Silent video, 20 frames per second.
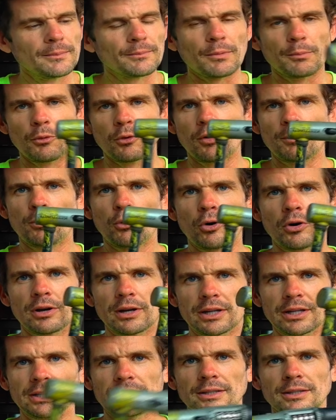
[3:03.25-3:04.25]
But more
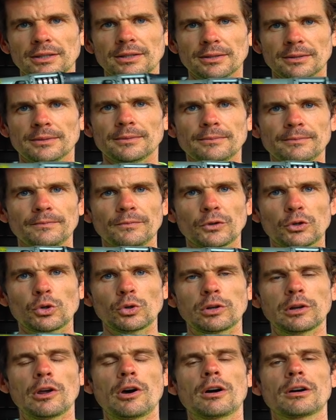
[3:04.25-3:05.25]
importantly,
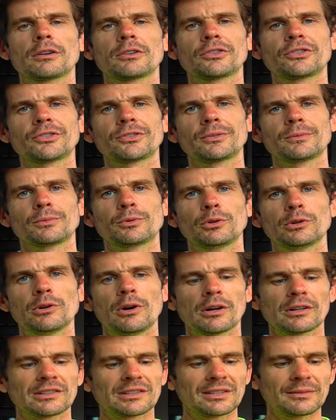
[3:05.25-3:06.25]
good locks
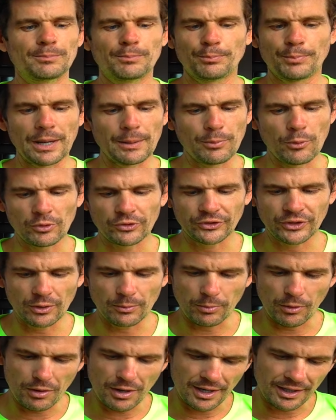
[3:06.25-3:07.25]
because people steal
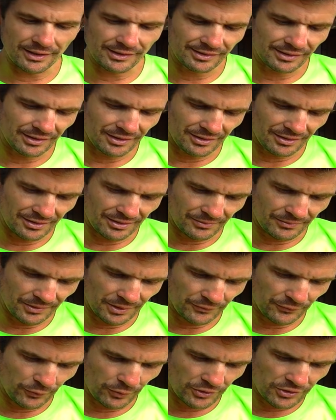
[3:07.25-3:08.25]
bikes.
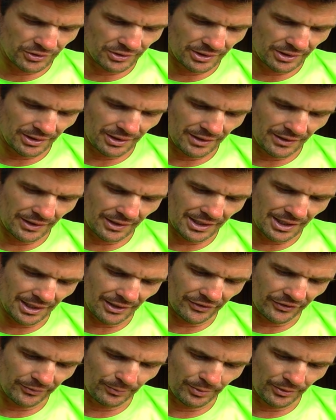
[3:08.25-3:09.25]
Unfortunately, they're
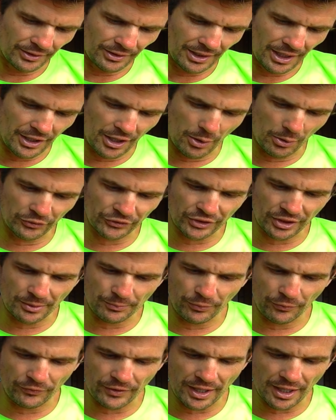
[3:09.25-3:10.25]
cunts. But and no one's going to
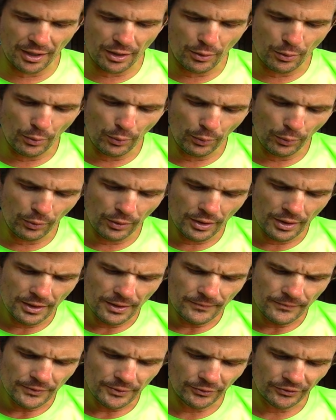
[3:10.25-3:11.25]
prevent.
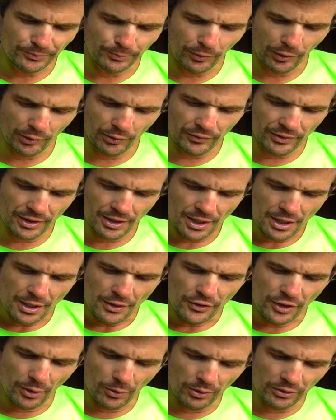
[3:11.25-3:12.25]
Is there a spot in there?
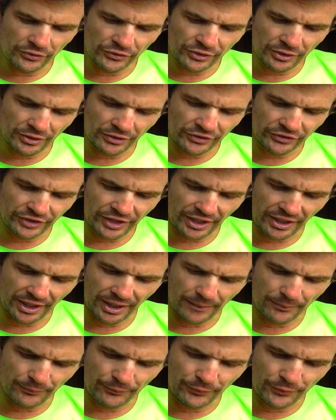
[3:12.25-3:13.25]
No one's going to stand
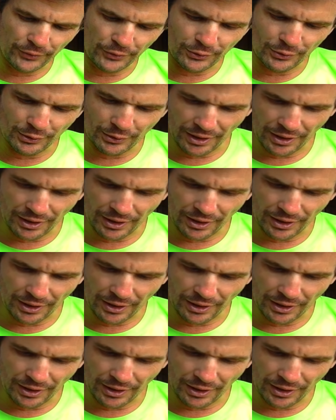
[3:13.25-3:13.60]
up for you.